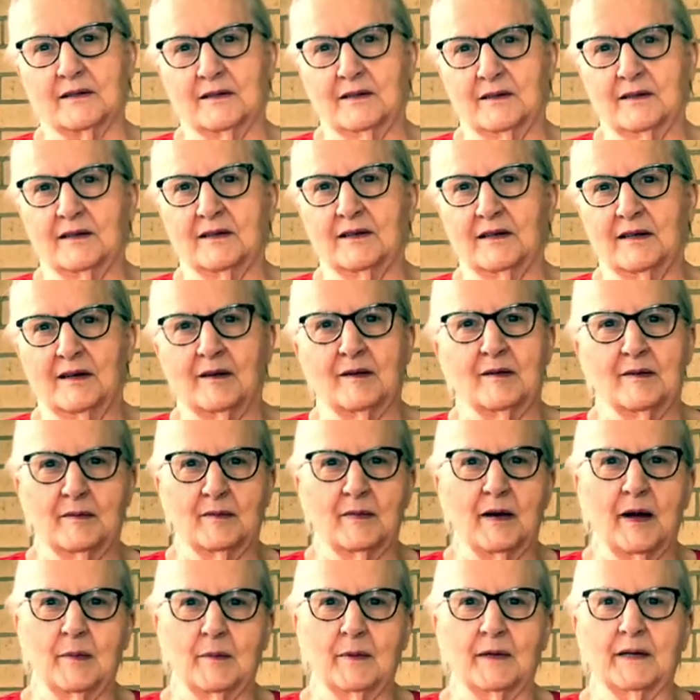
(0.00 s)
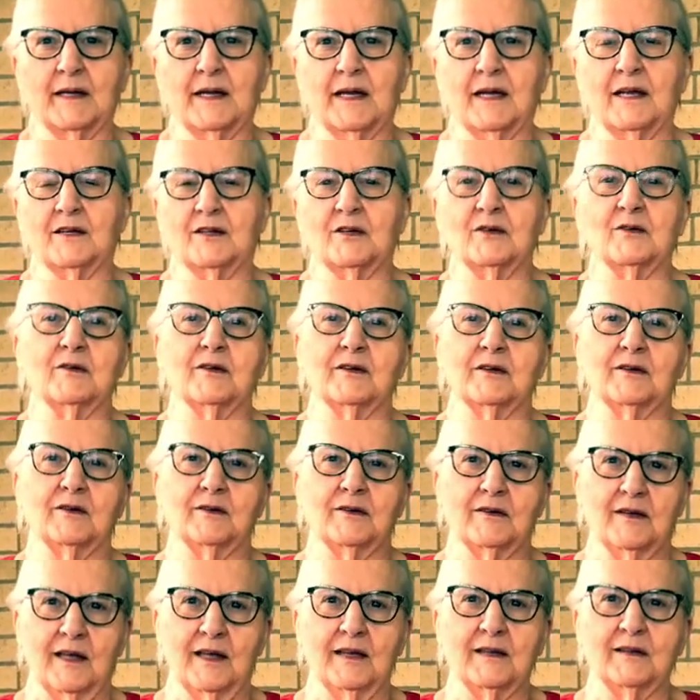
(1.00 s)
the mom and dad too, you know,
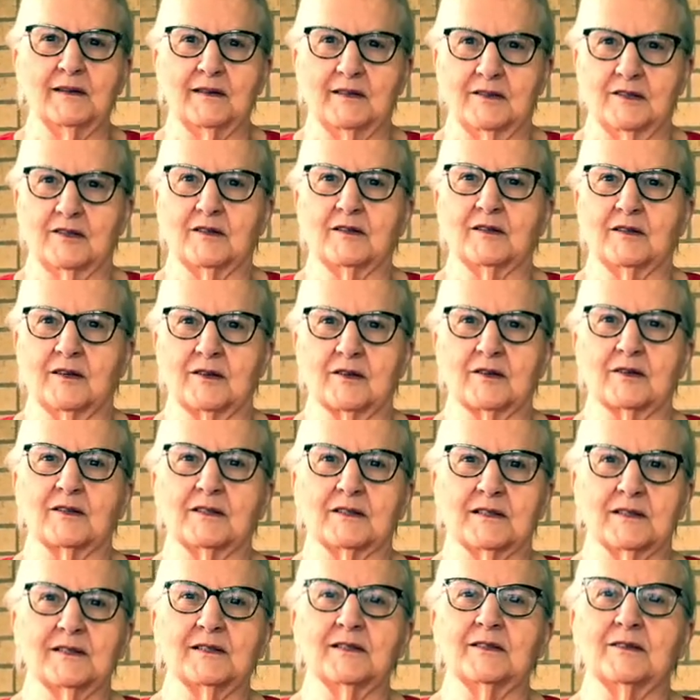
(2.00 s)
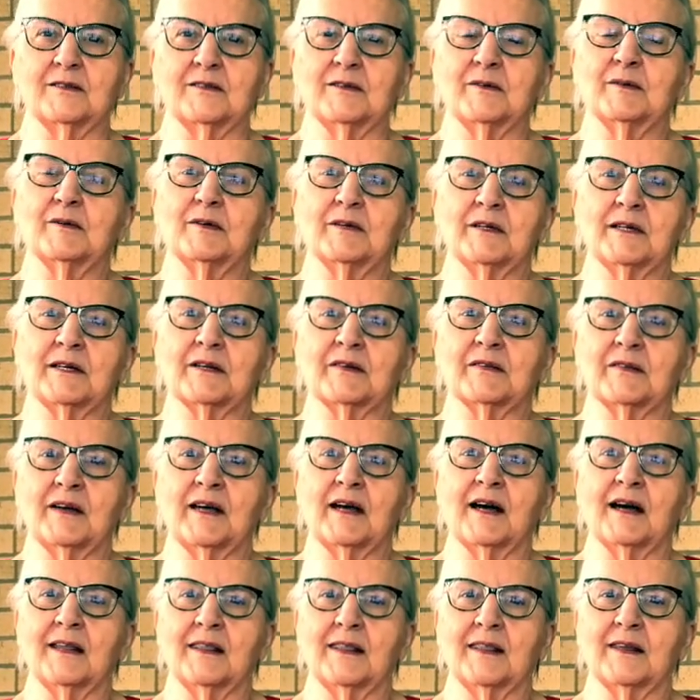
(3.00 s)
and the girls, you know, whatever. Yeah,
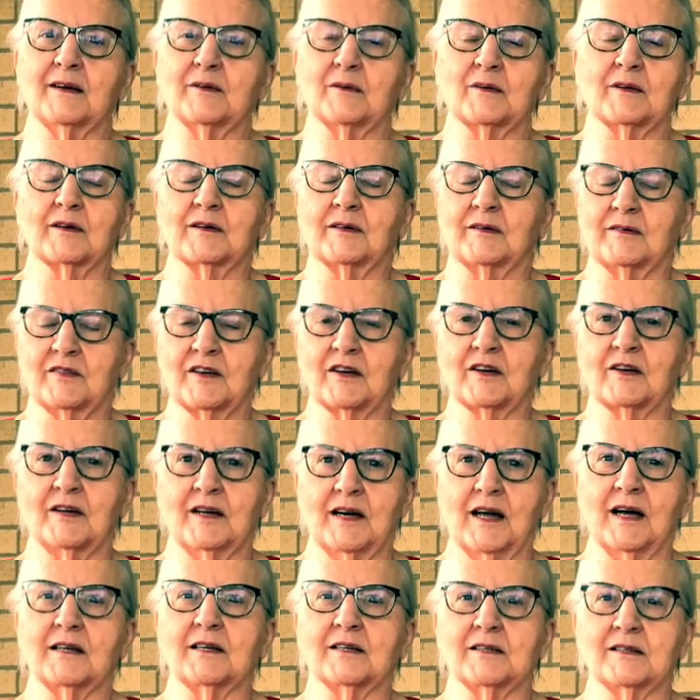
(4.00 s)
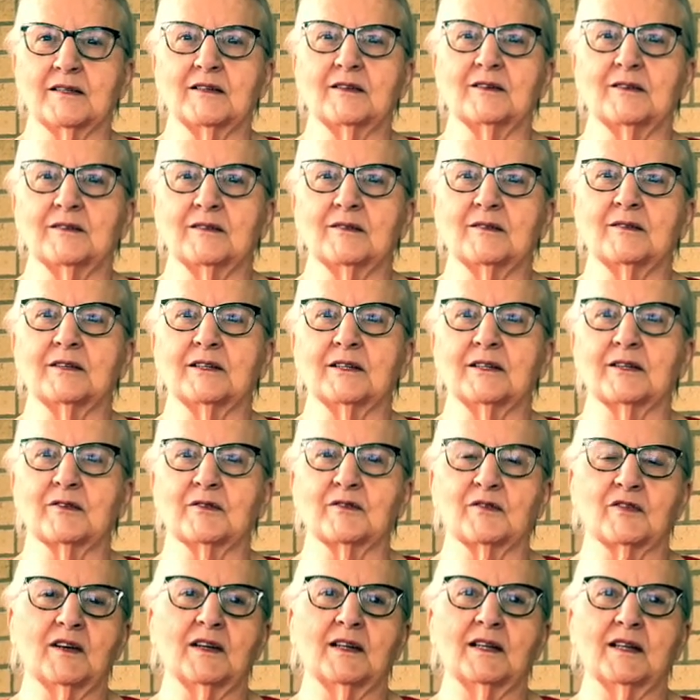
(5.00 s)
they were very nice, you know, whatever,
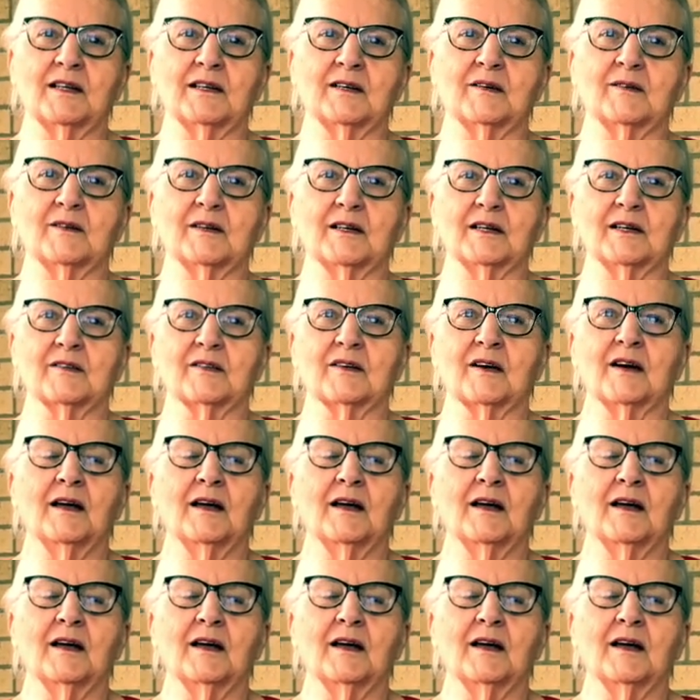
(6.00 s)
friendly, whatever.